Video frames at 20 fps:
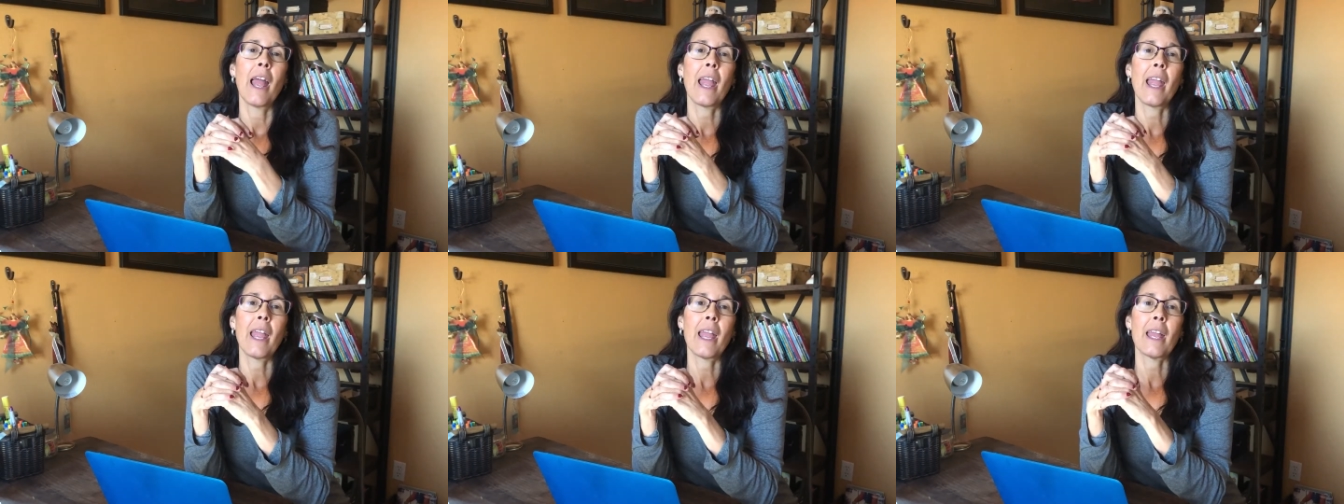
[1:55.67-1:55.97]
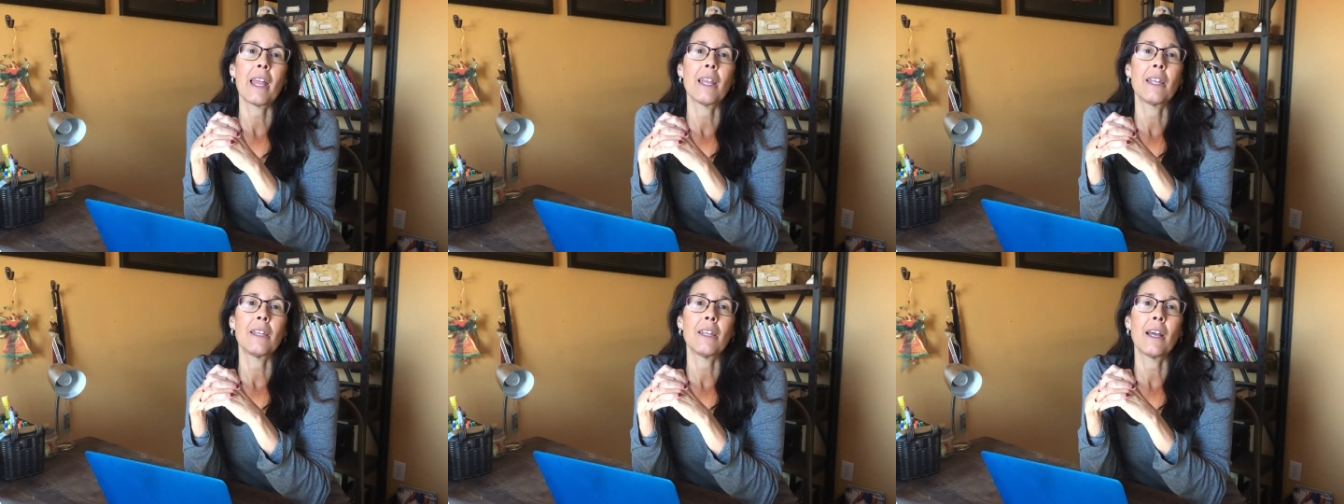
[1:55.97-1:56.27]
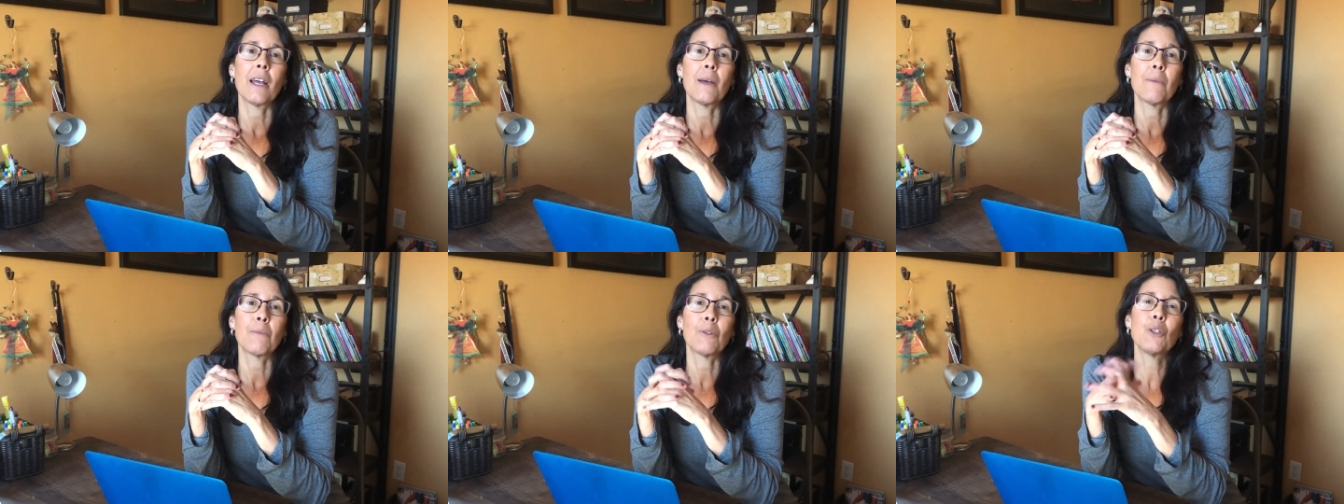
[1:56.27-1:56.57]
and
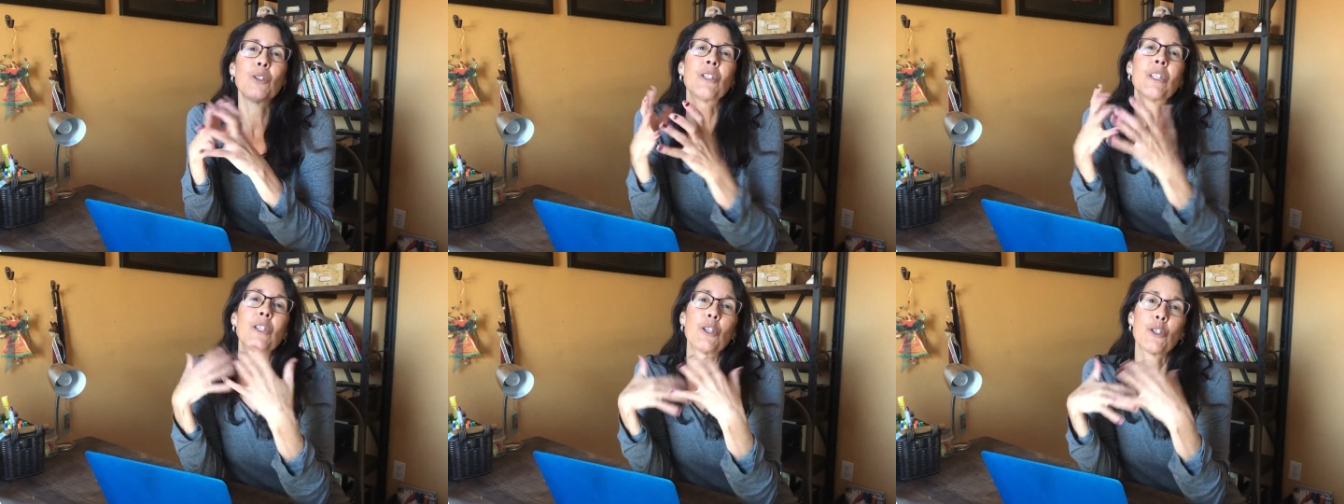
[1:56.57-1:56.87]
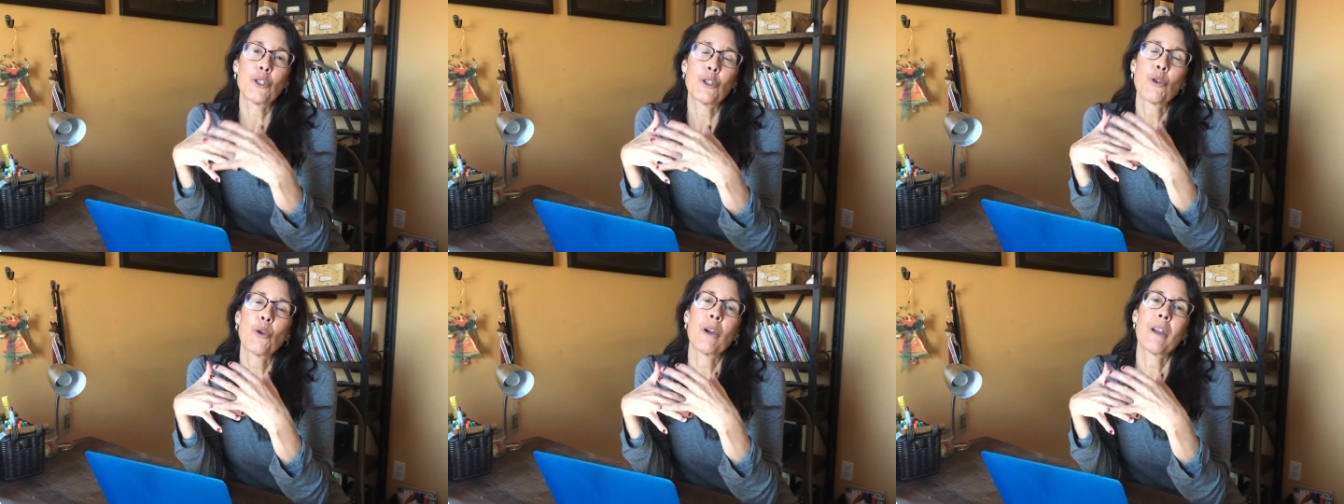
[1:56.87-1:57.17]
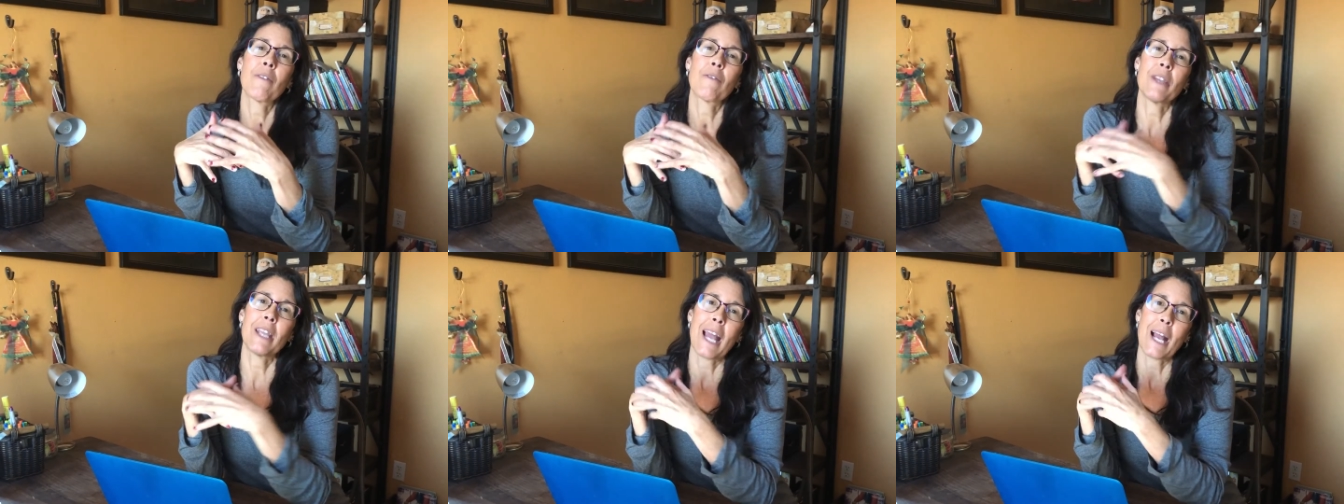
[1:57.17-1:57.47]
um, losing the
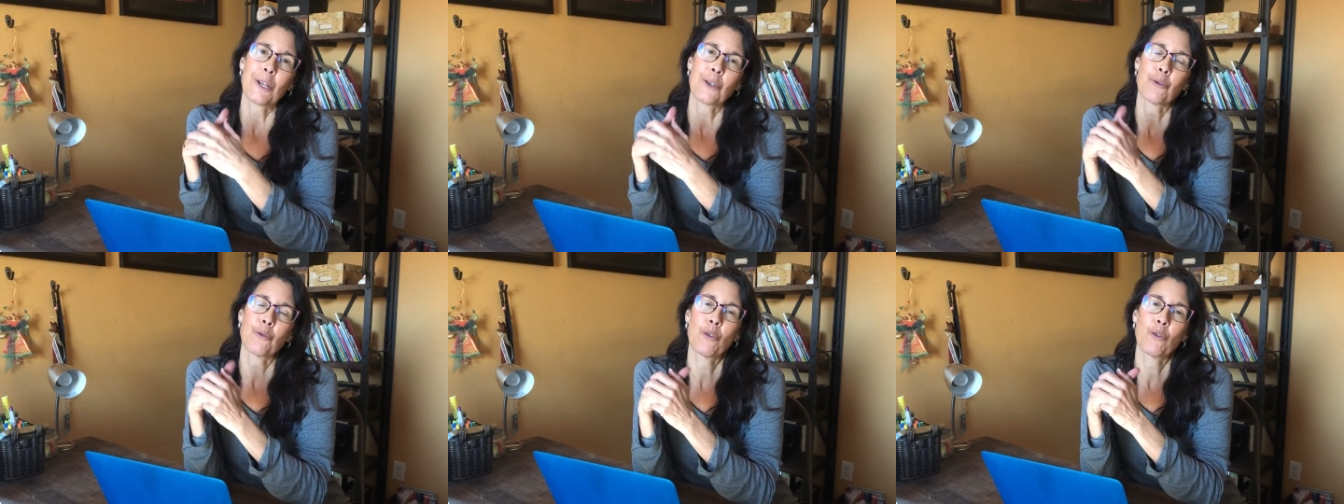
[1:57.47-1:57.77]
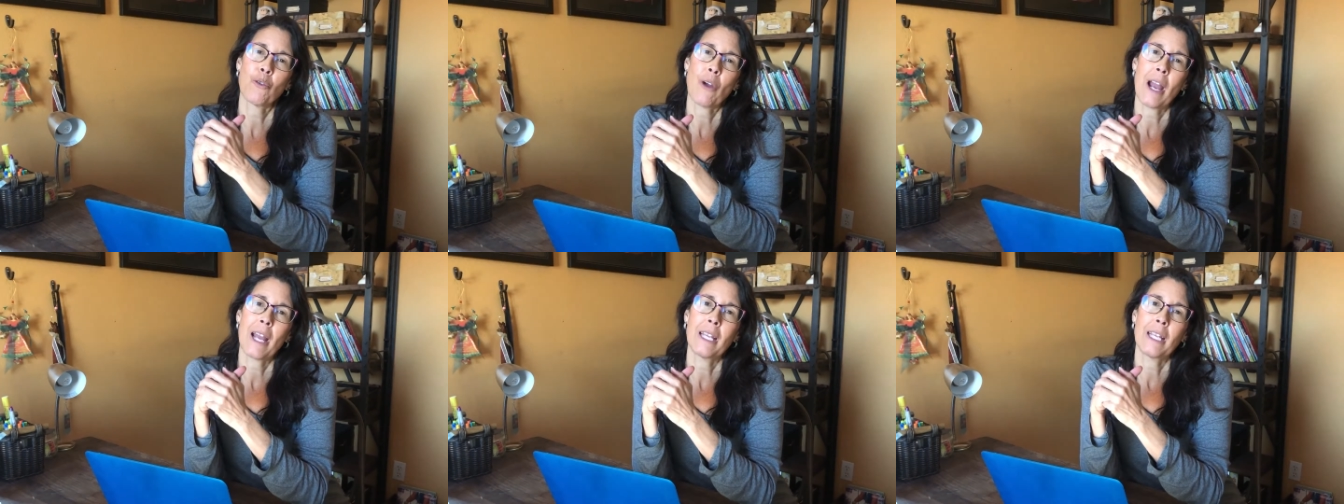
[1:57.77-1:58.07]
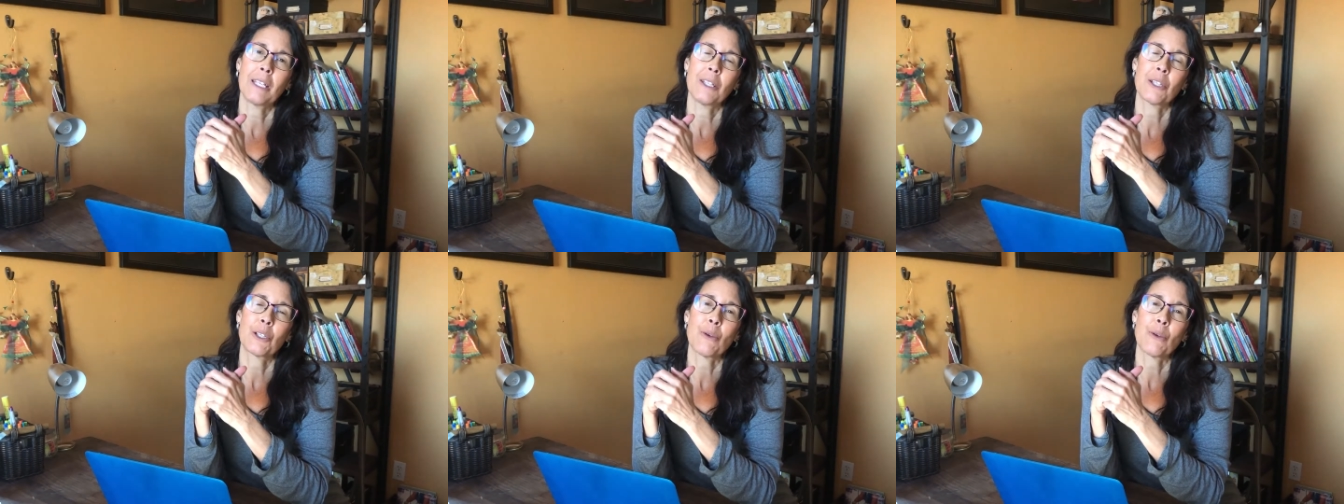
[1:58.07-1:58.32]
joy of the actual writing.